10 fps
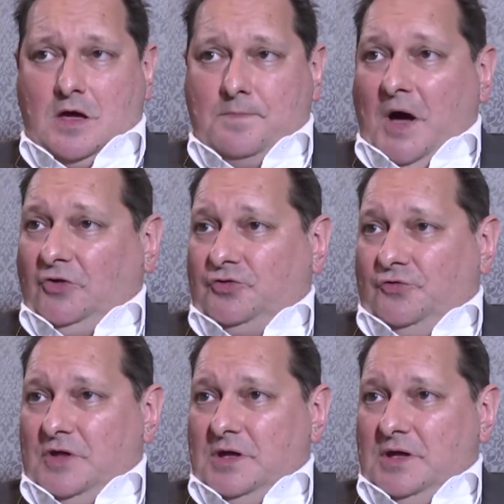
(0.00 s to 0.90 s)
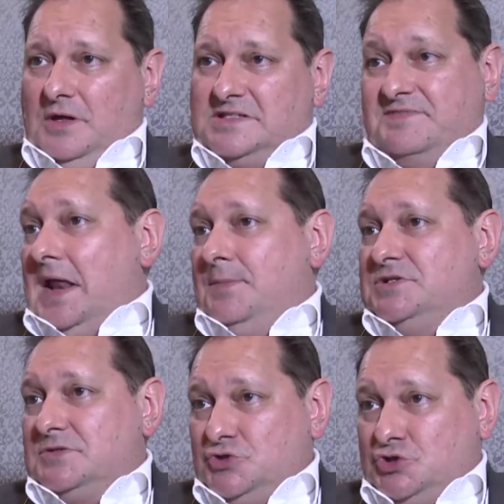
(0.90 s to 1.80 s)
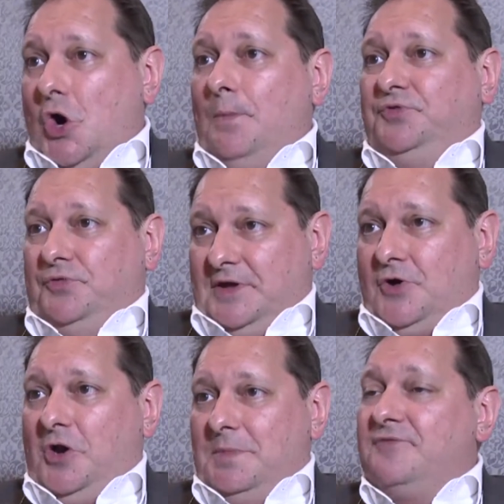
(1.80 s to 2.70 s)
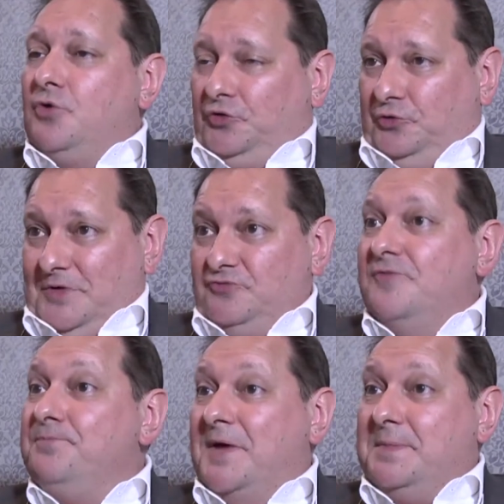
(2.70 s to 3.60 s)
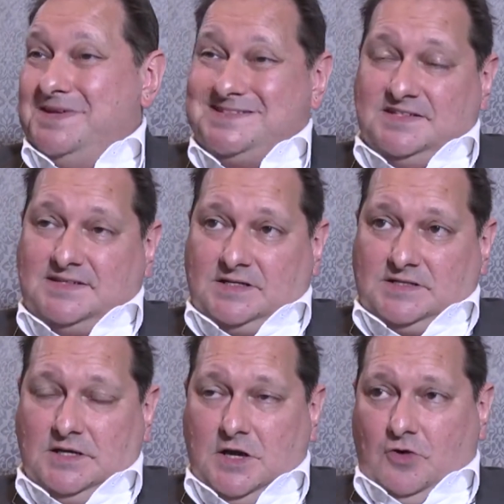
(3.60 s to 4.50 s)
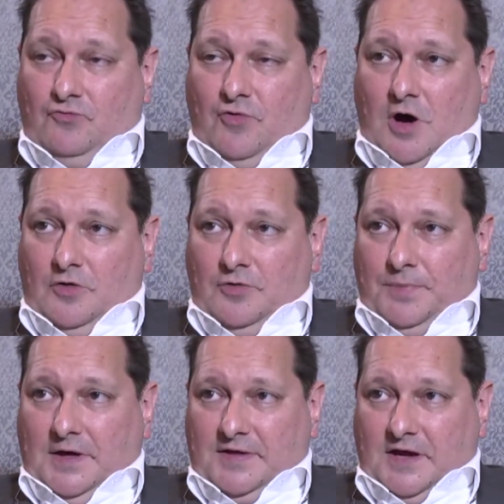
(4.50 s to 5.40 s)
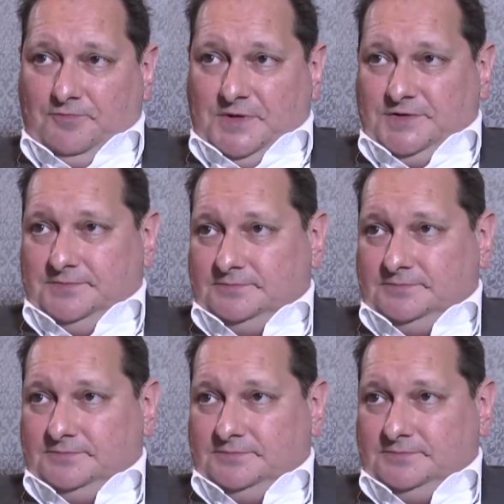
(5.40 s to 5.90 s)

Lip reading: much of the development of jobs and the economy, of course, has been driven by the business sector rather than by the government.